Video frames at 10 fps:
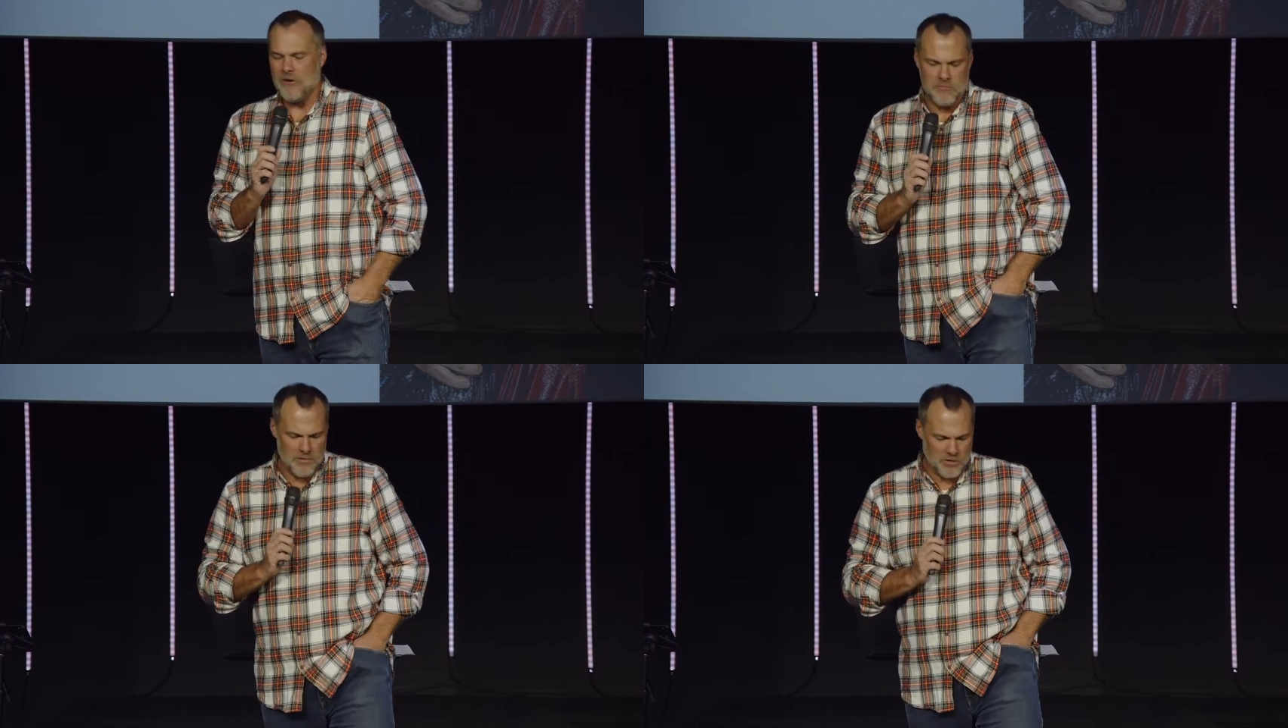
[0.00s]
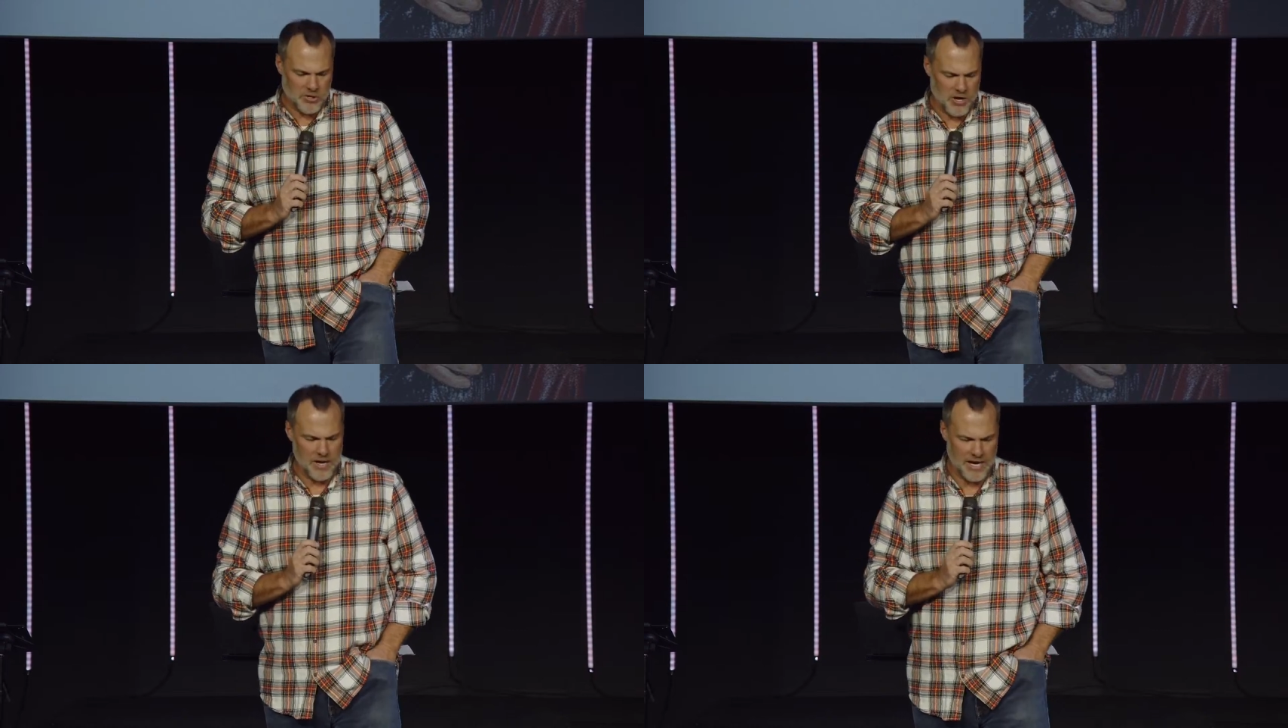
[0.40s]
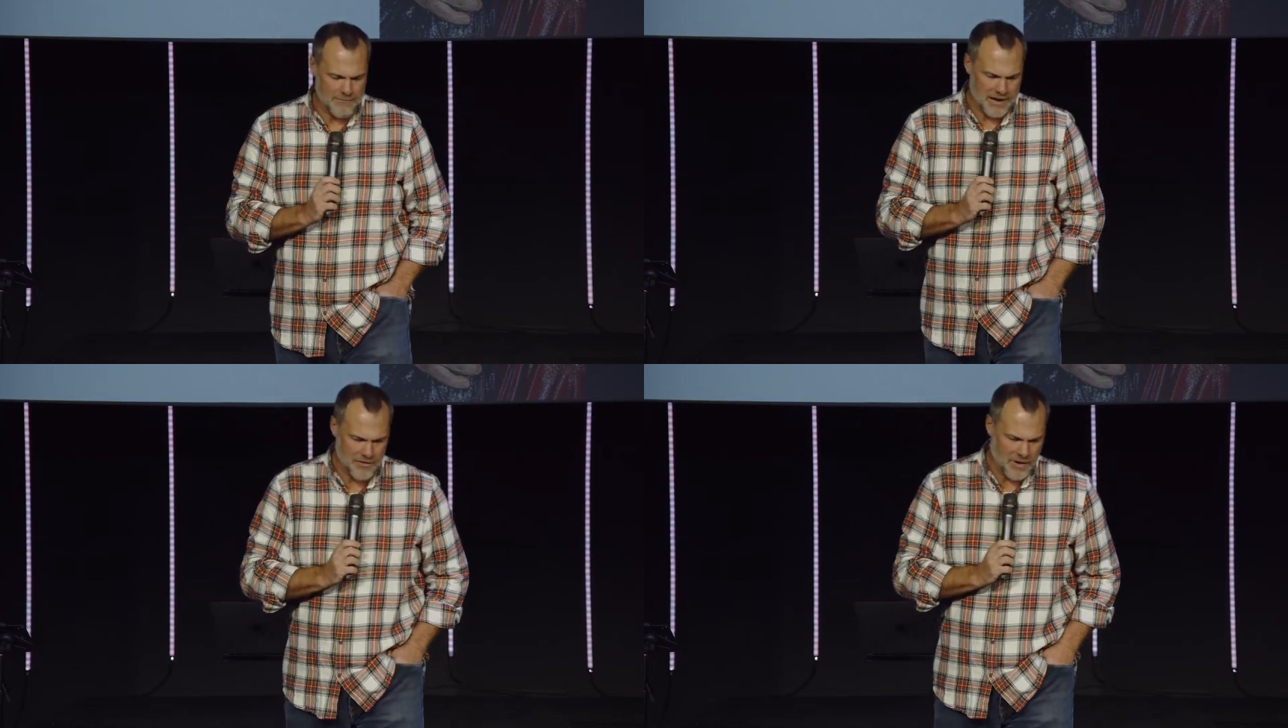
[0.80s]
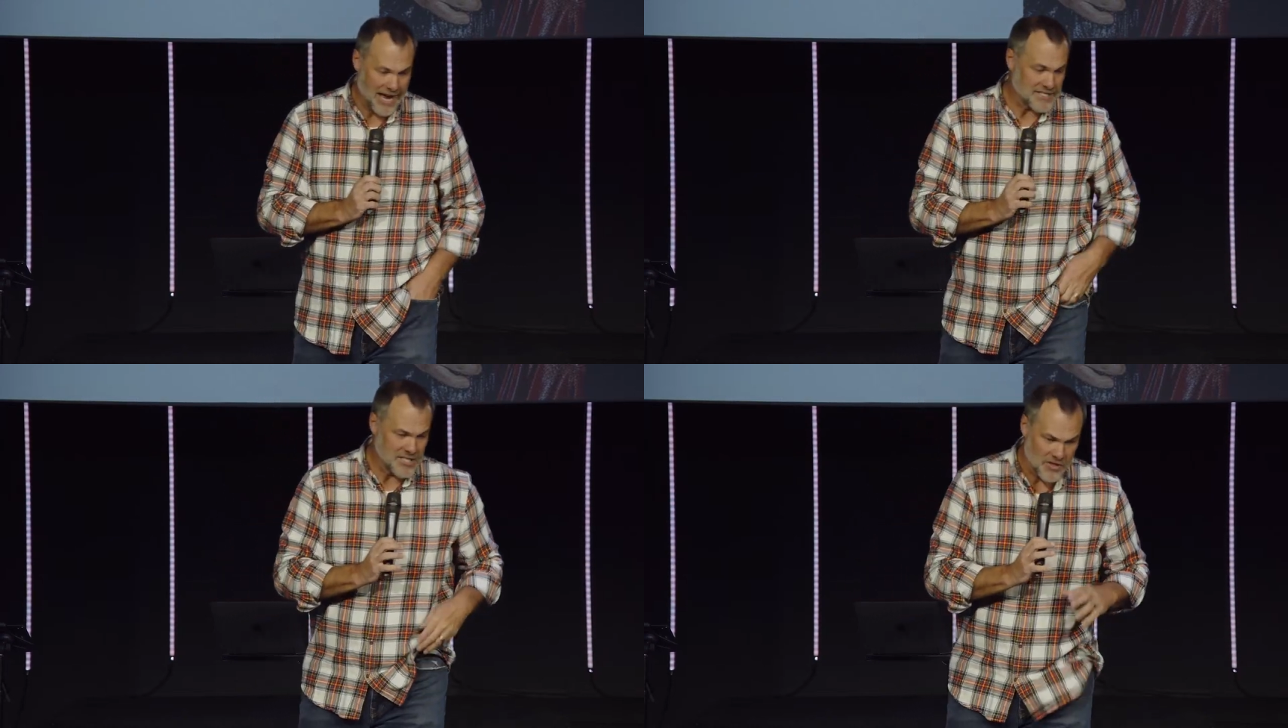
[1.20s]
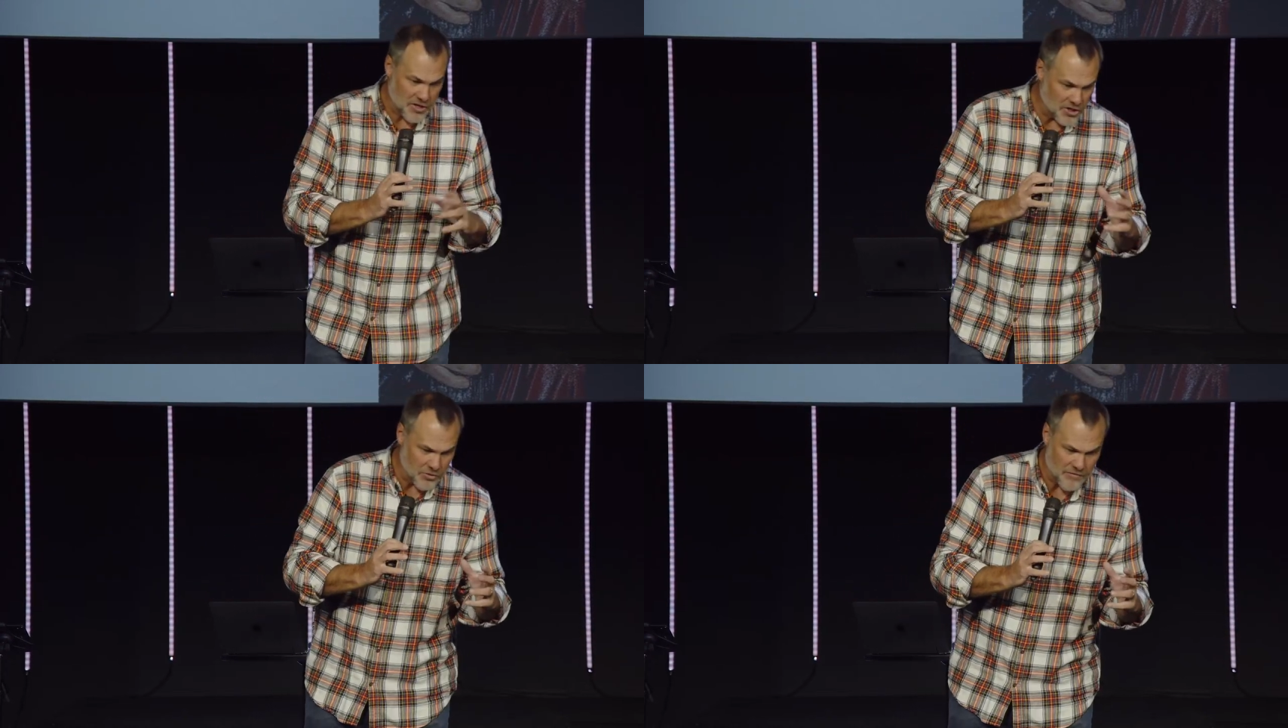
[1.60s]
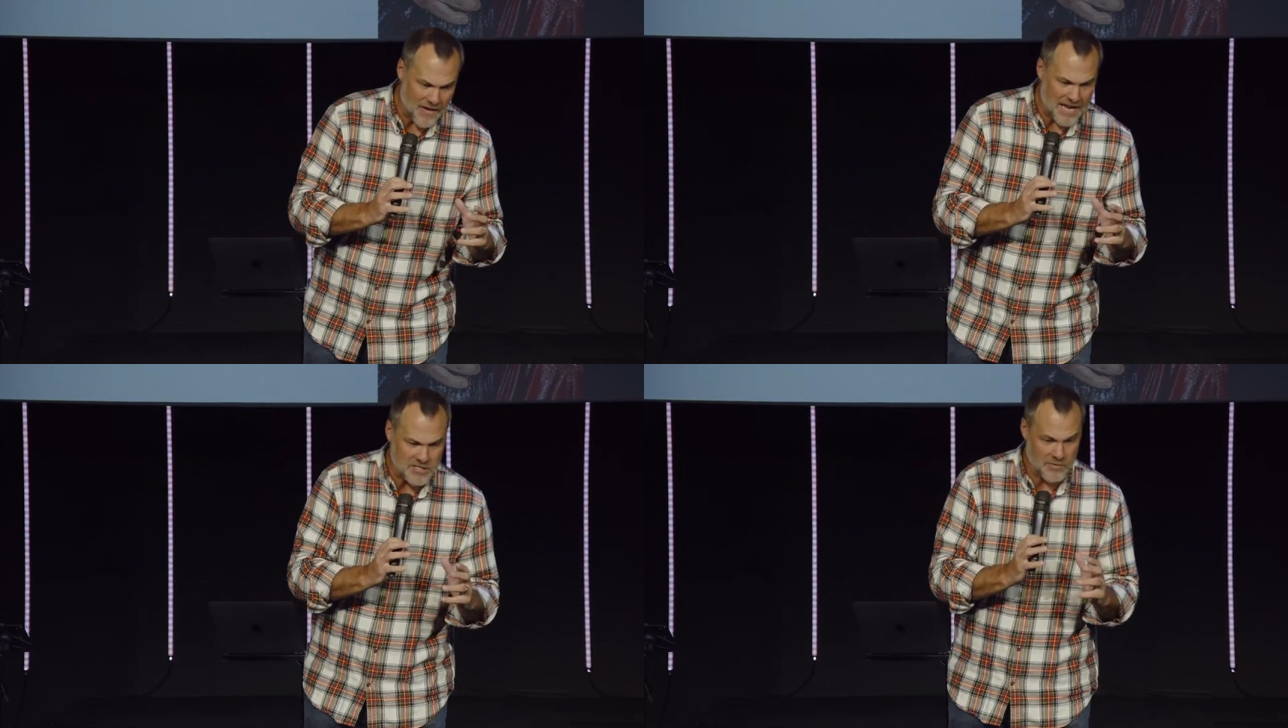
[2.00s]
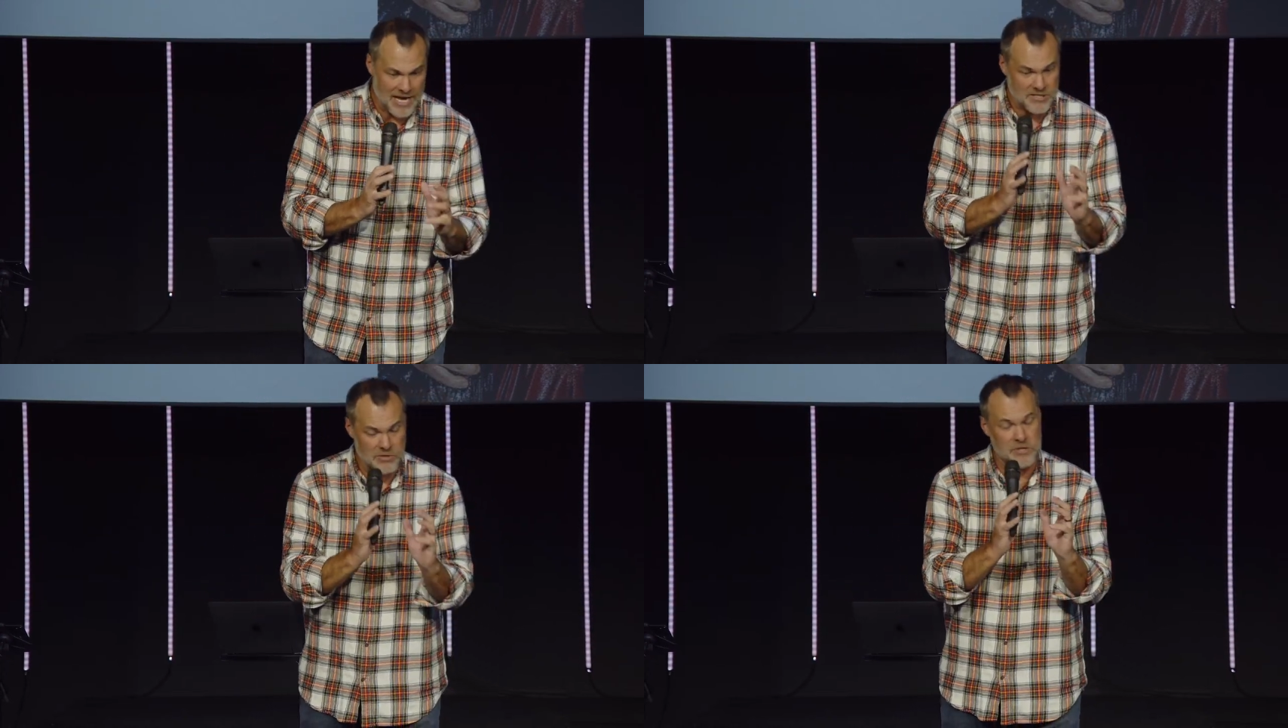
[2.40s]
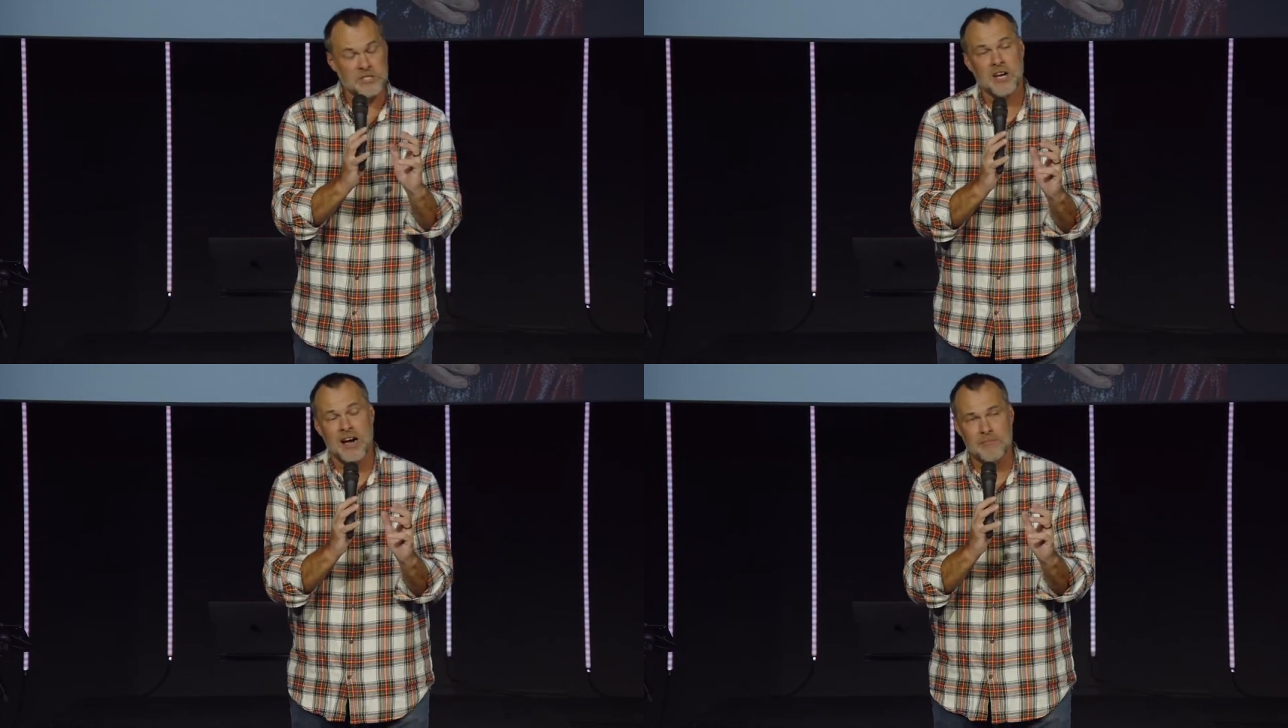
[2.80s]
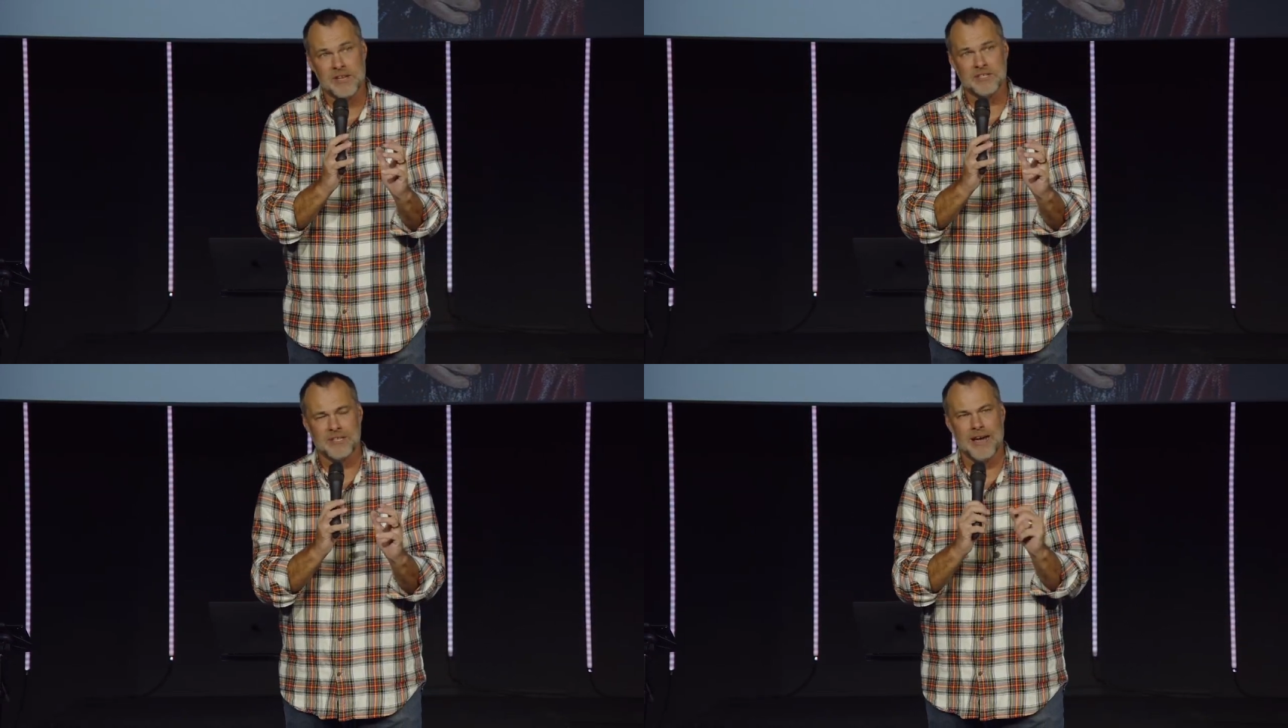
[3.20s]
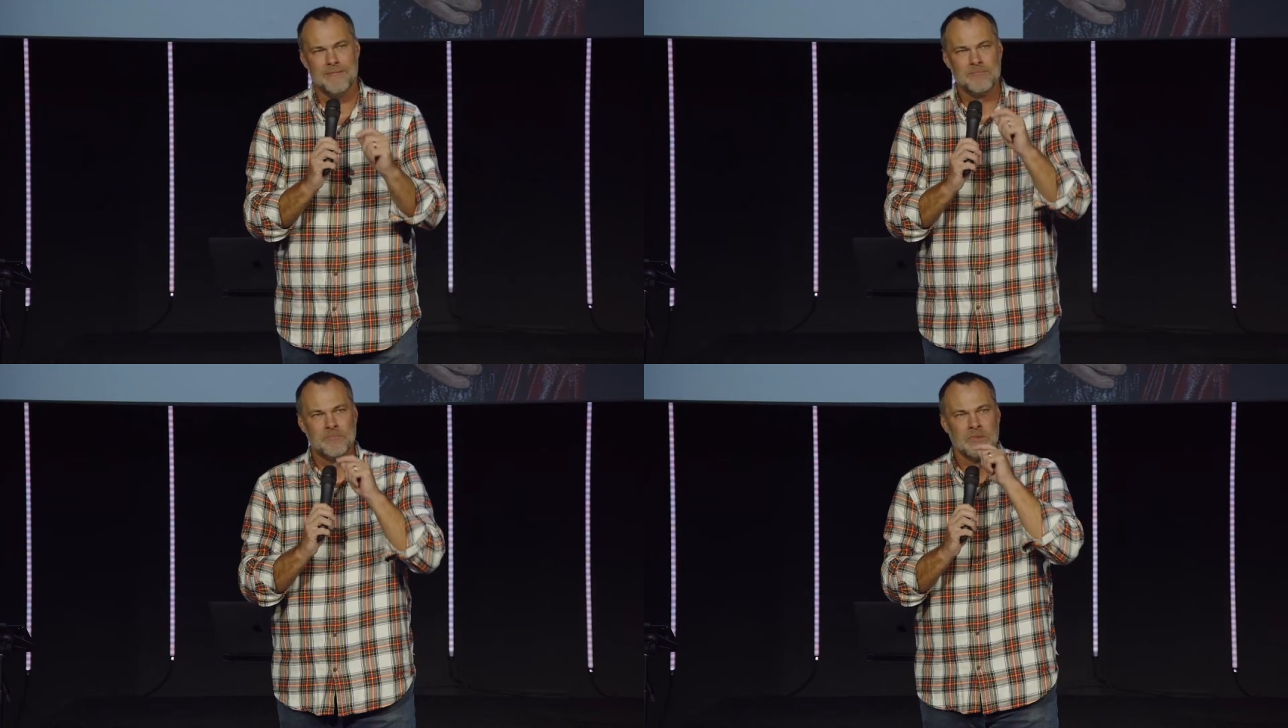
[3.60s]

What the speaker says: I remember growing up, by the way, it has nothing to do with fasting, but it has to do with this commonness thought.